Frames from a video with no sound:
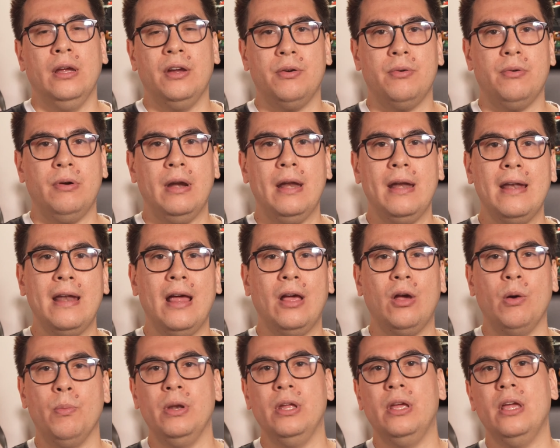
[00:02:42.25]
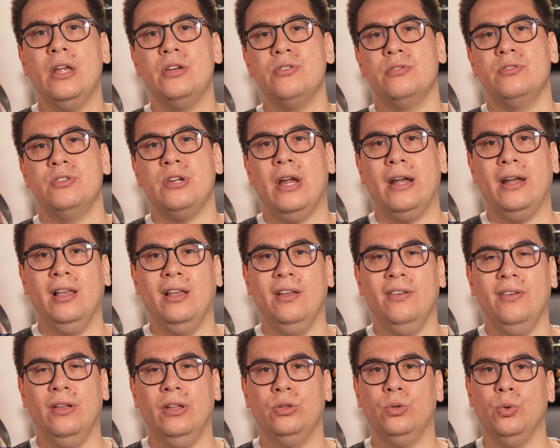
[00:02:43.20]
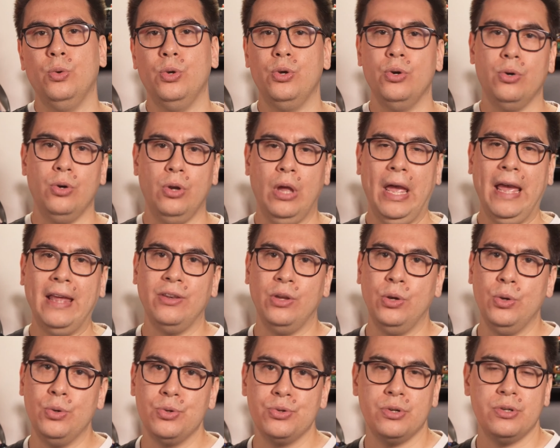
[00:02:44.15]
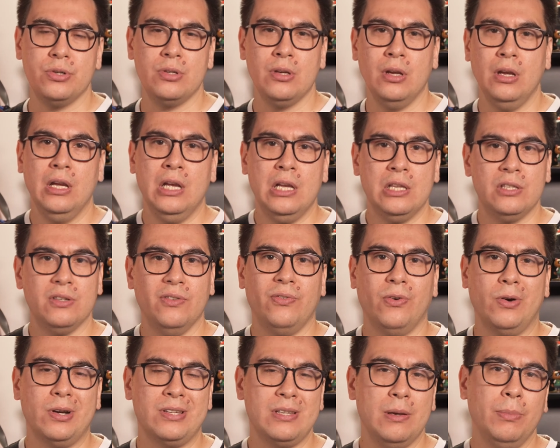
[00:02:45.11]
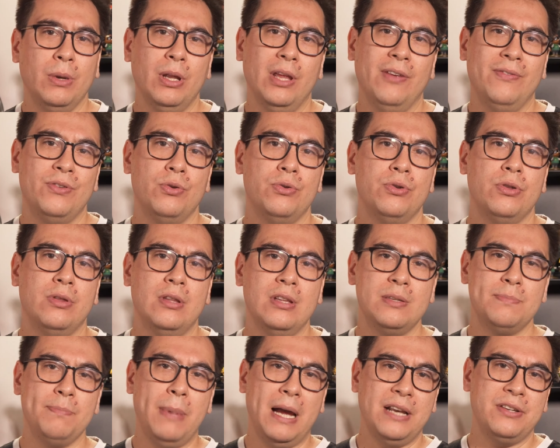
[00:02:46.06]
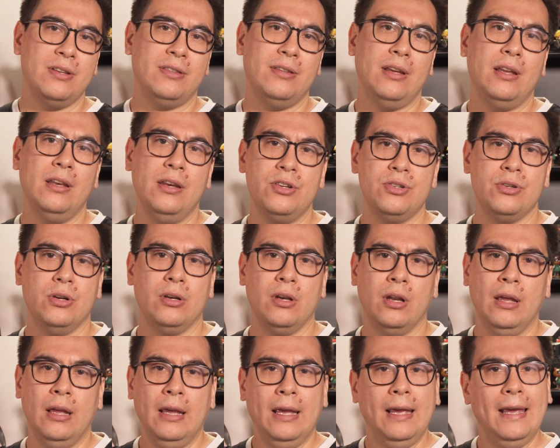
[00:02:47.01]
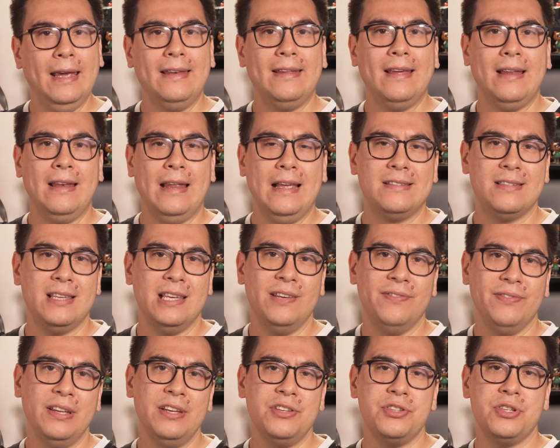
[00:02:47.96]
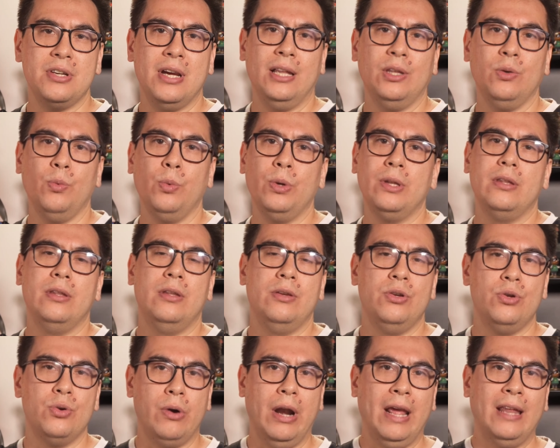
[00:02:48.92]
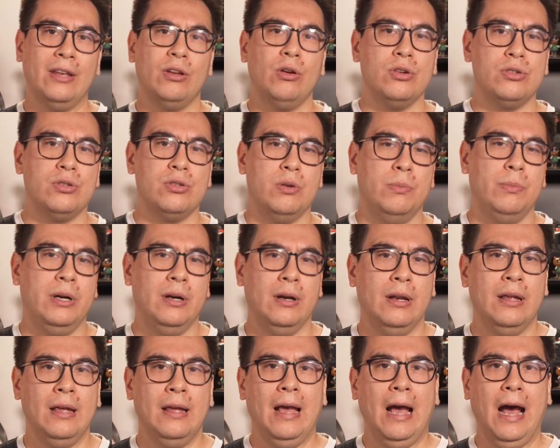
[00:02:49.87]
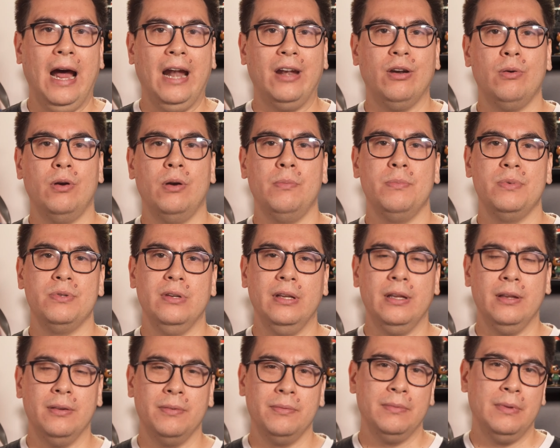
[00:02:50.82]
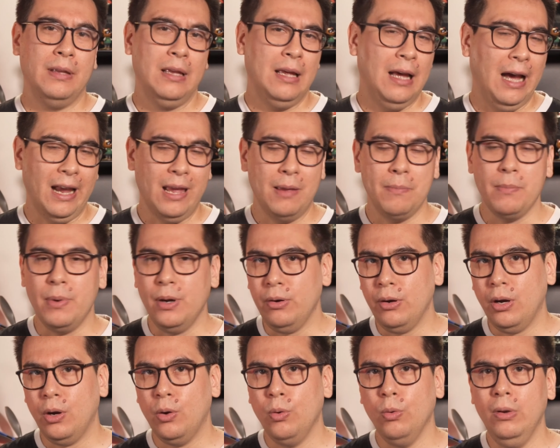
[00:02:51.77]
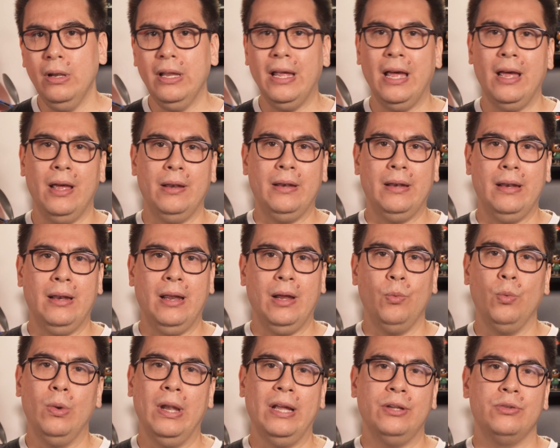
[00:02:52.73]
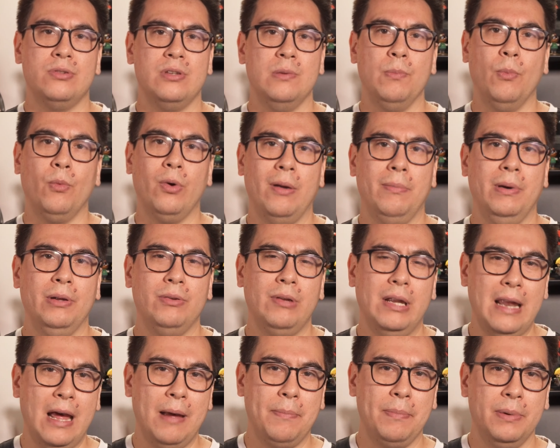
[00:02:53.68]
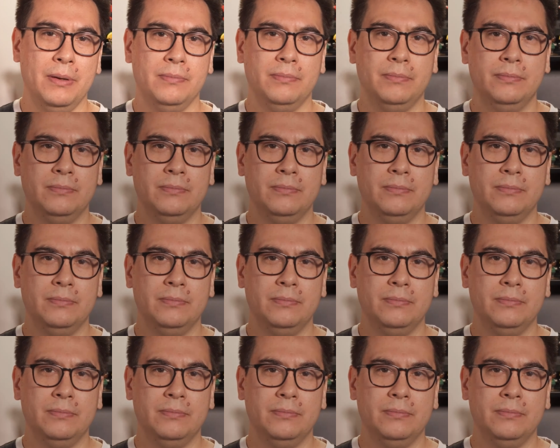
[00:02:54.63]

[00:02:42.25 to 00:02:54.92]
creating a communication channel to your end users. So for example, if you dispatch a technician, it can safely chat with your end customer anonymously. Again, very cool, and I would like to see more about that app.